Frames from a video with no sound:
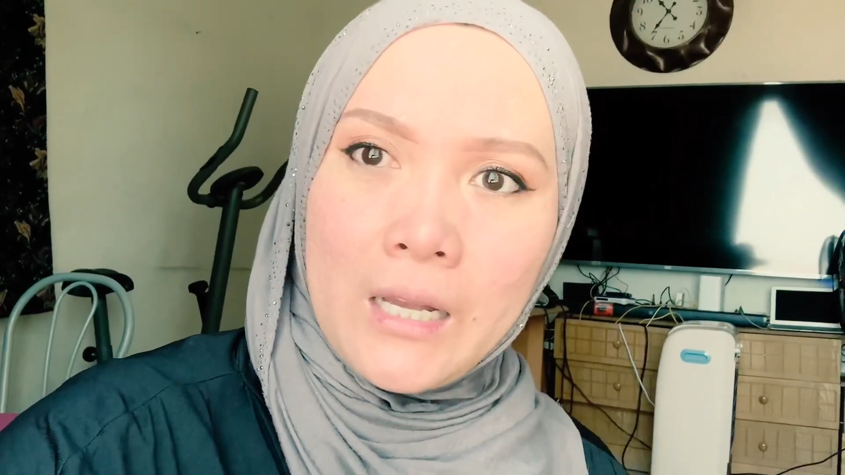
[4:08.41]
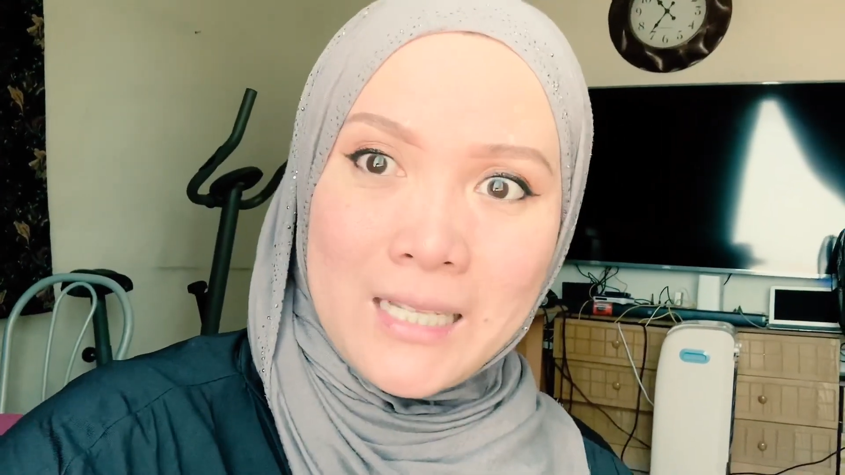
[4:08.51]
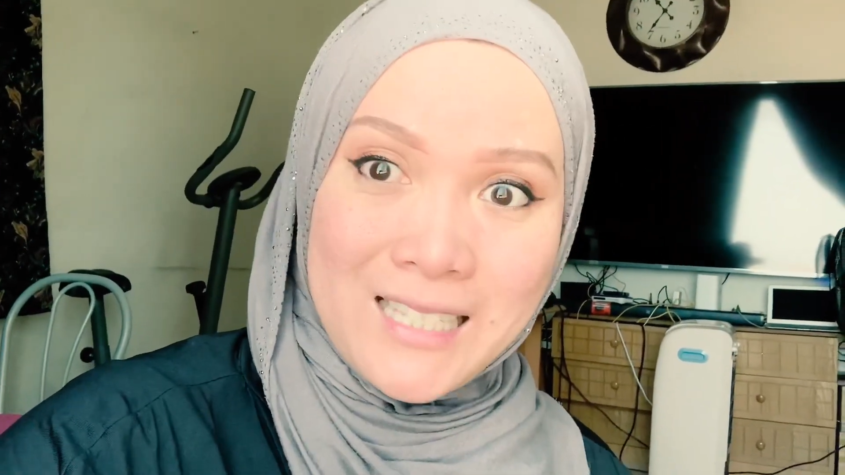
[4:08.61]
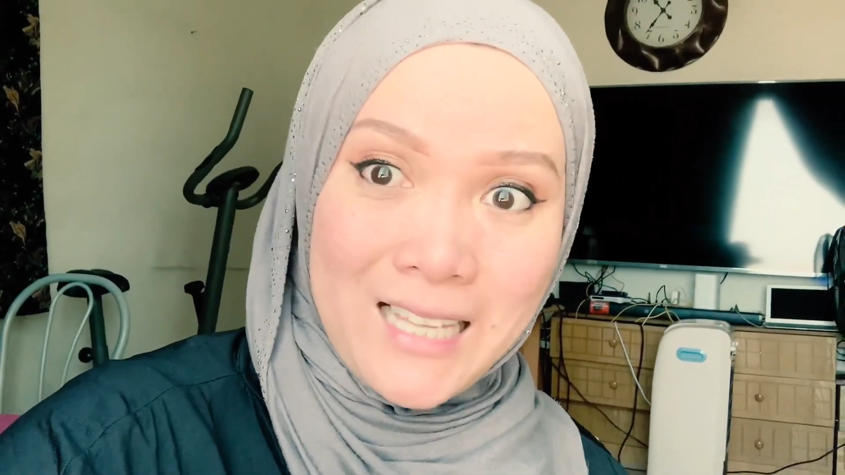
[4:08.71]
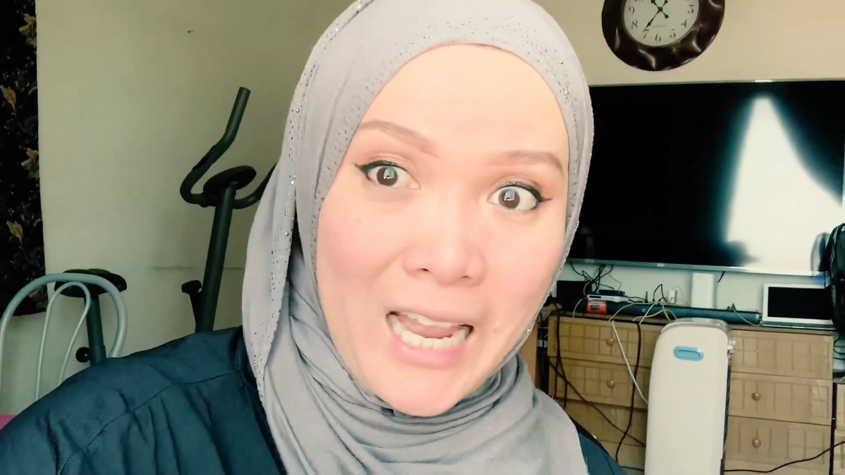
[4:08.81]

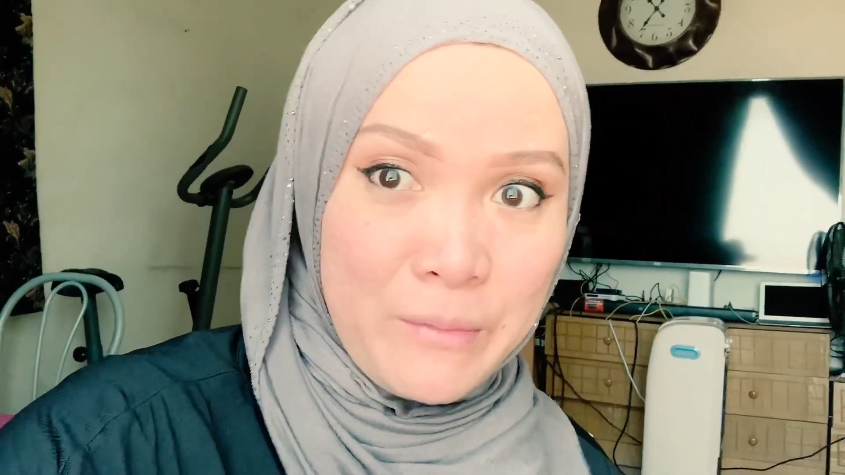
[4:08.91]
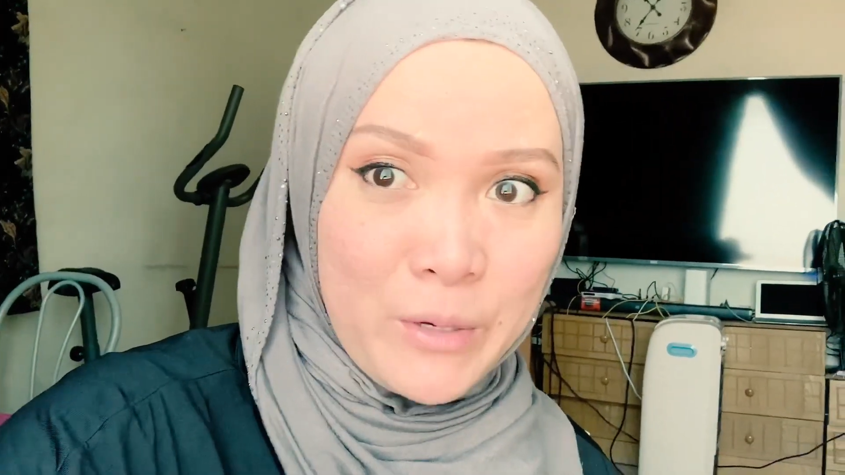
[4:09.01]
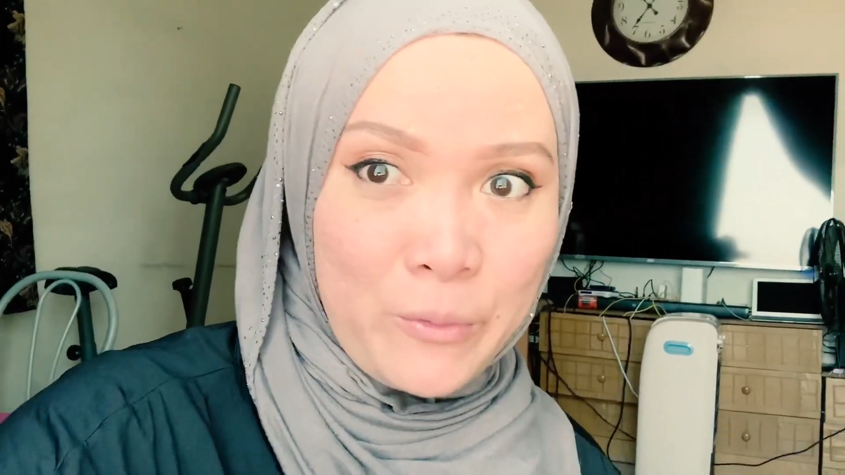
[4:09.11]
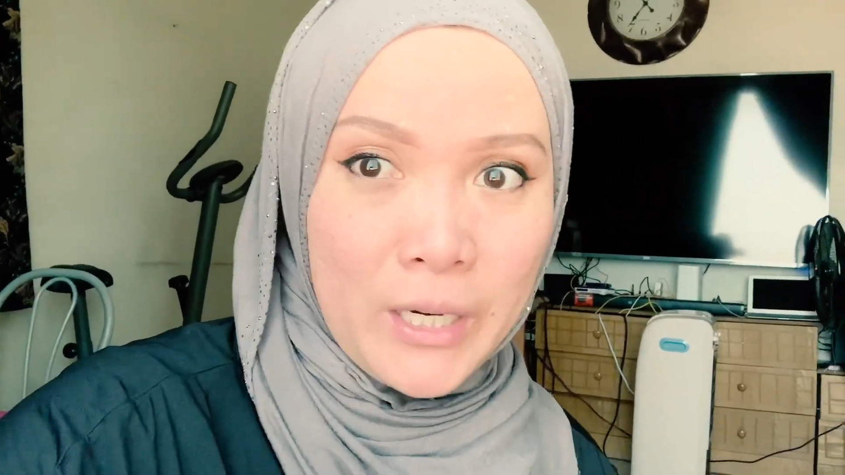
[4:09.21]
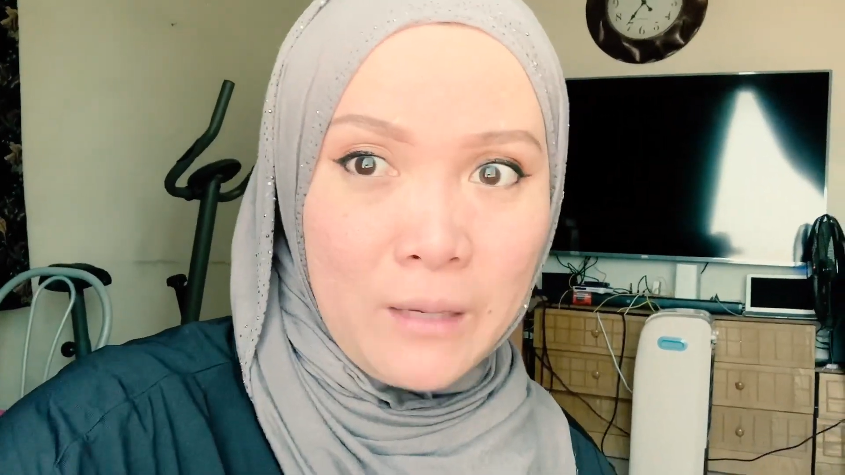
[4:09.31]
has
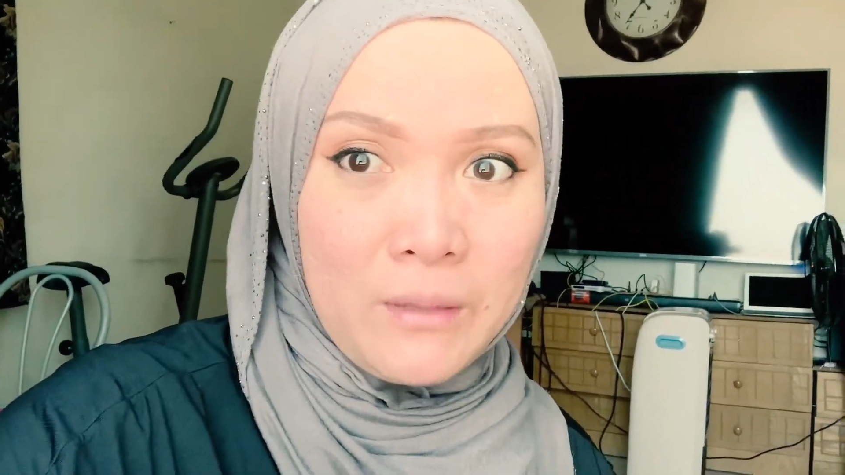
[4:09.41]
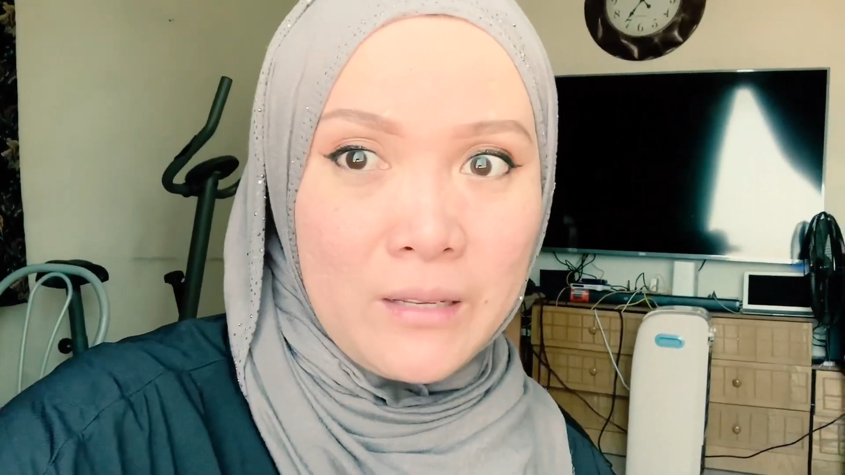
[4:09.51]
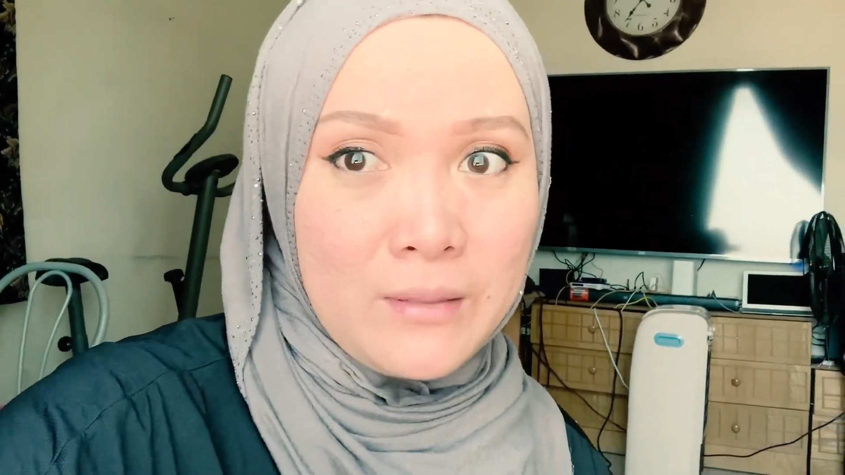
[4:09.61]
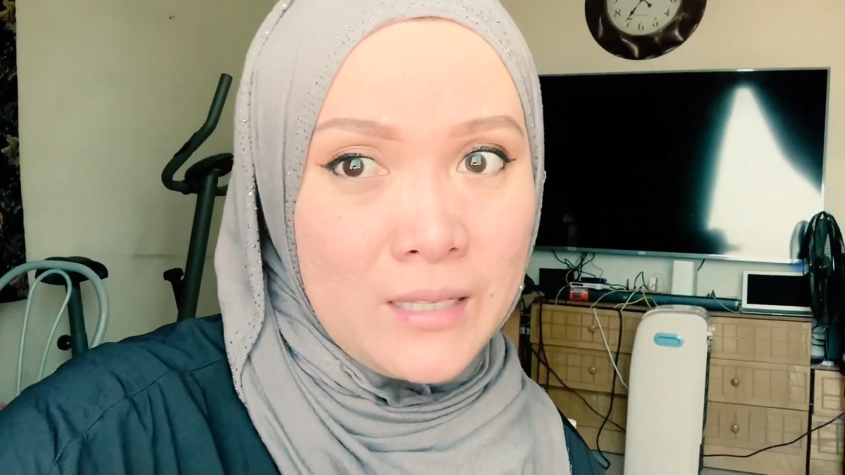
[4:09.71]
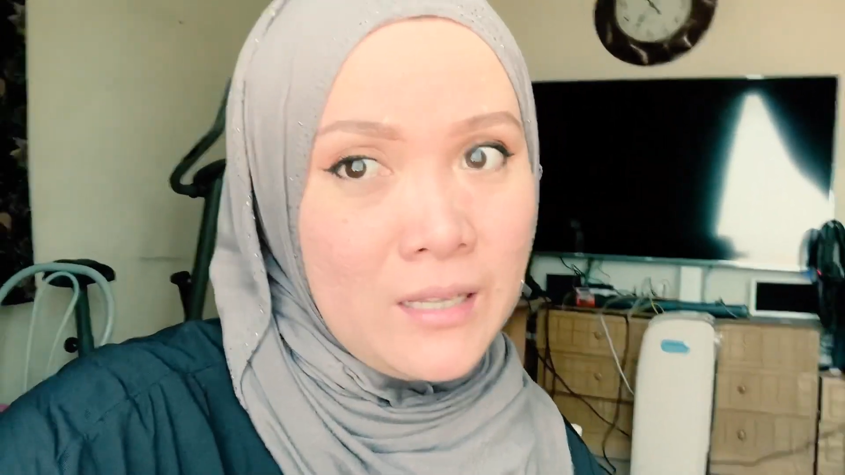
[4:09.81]
having
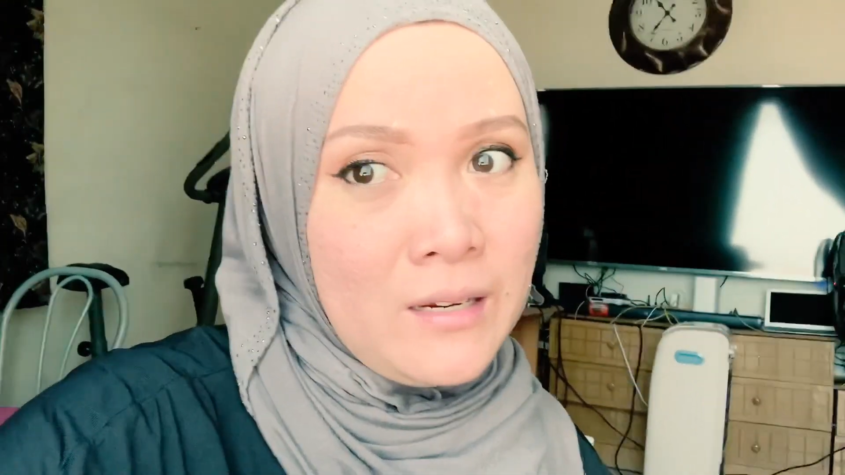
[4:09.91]
problems,